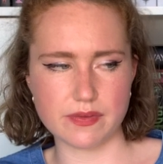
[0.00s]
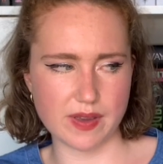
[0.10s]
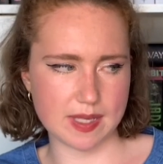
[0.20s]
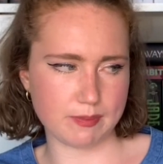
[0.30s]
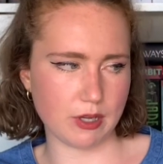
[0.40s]

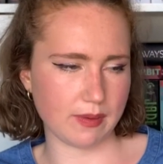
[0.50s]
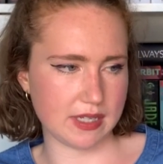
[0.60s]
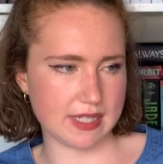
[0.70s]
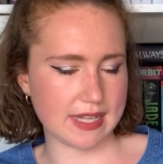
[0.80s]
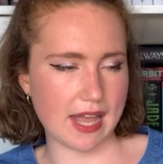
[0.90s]
first book
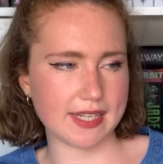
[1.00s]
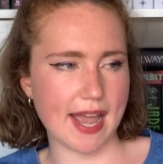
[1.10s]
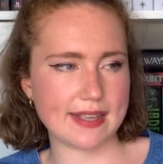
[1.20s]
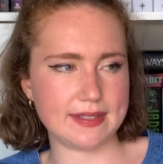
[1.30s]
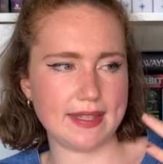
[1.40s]
when Giselle
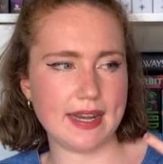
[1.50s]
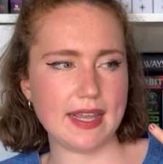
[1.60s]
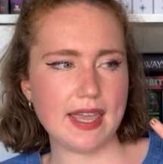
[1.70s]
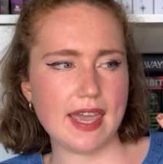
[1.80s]
dies and then